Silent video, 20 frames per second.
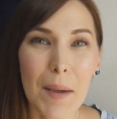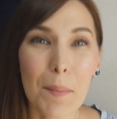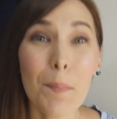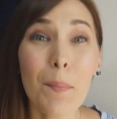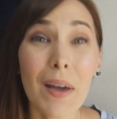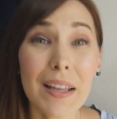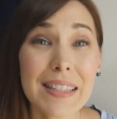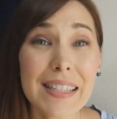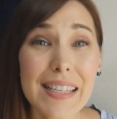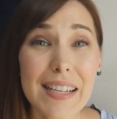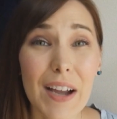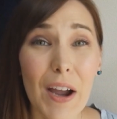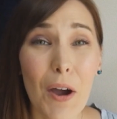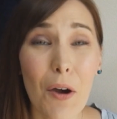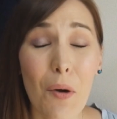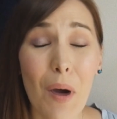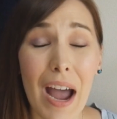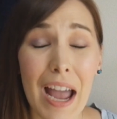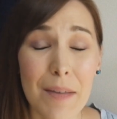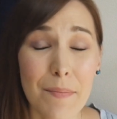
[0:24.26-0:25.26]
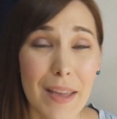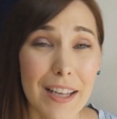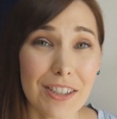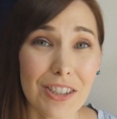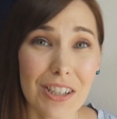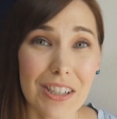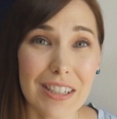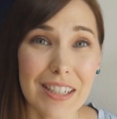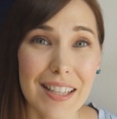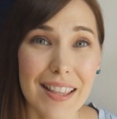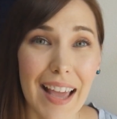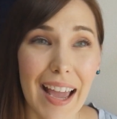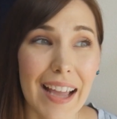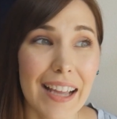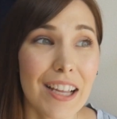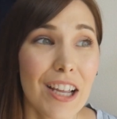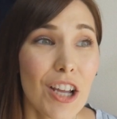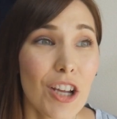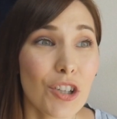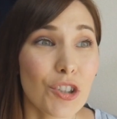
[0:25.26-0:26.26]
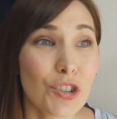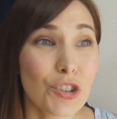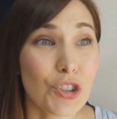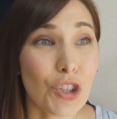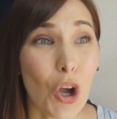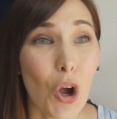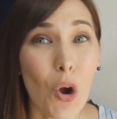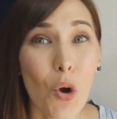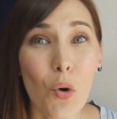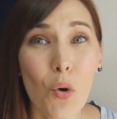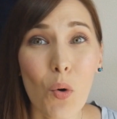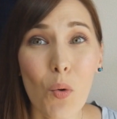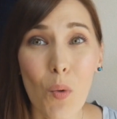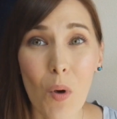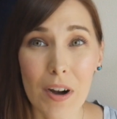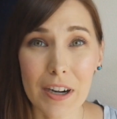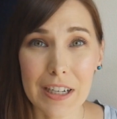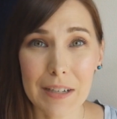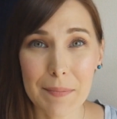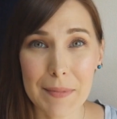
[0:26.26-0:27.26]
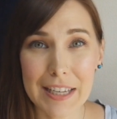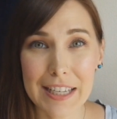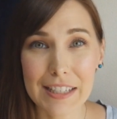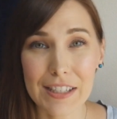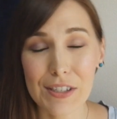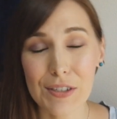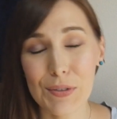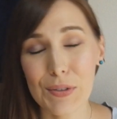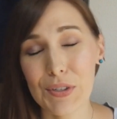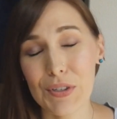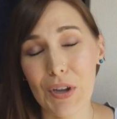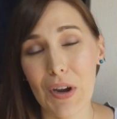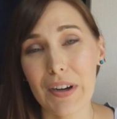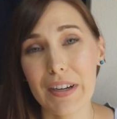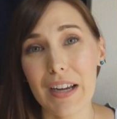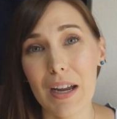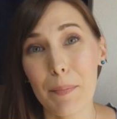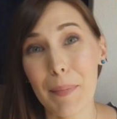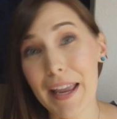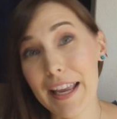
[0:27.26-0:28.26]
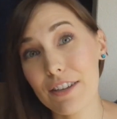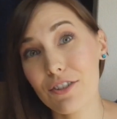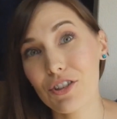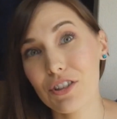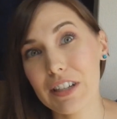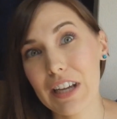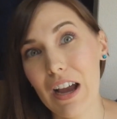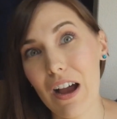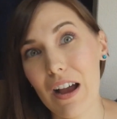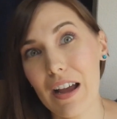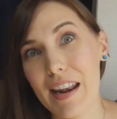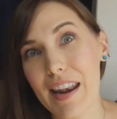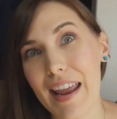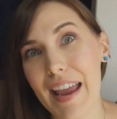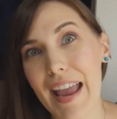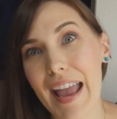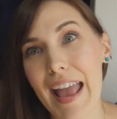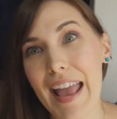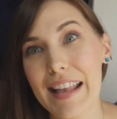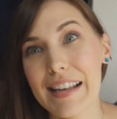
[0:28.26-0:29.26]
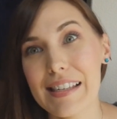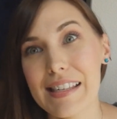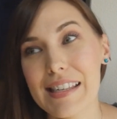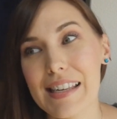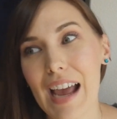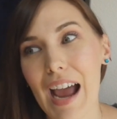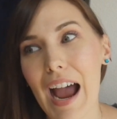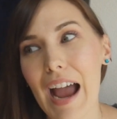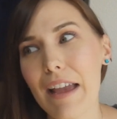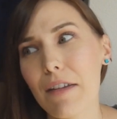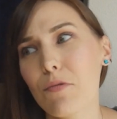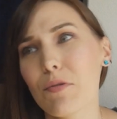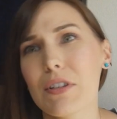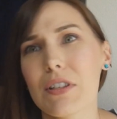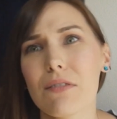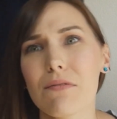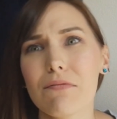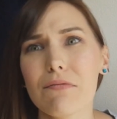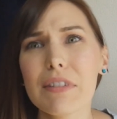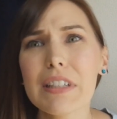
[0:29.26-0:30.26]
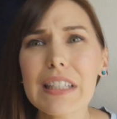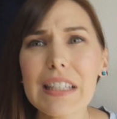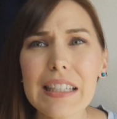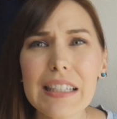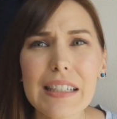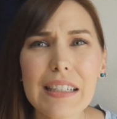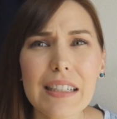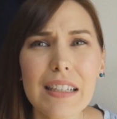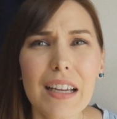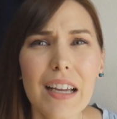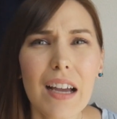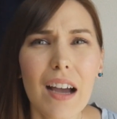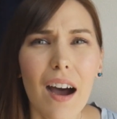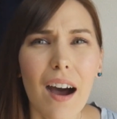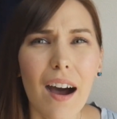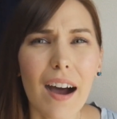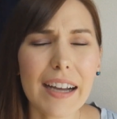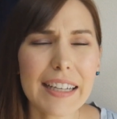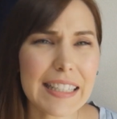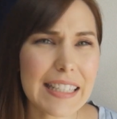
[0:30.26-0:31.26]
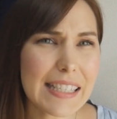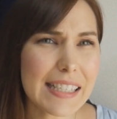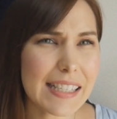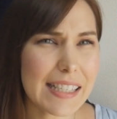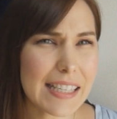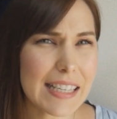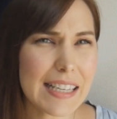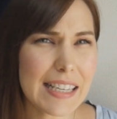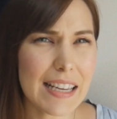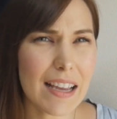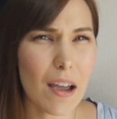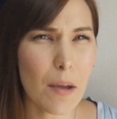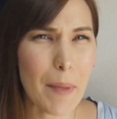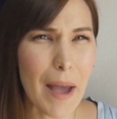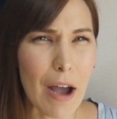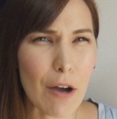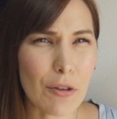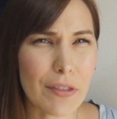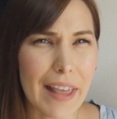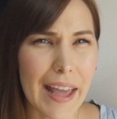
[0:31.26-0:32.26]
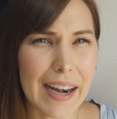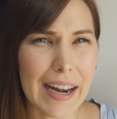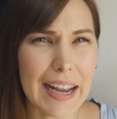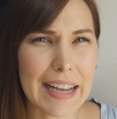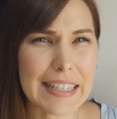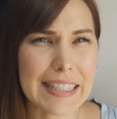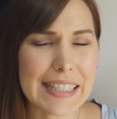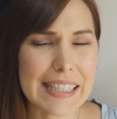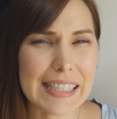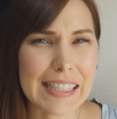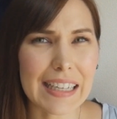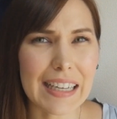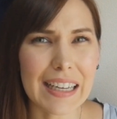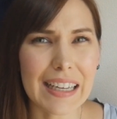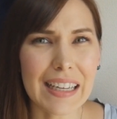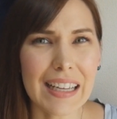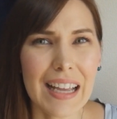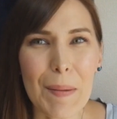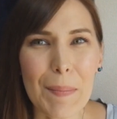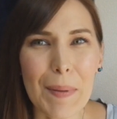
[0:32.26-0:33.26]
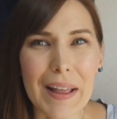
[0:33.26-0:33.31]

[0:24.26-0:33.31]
Months ago, I mentioned that Joe wanted me to start a Patreon, and I was really uneasy about that idea.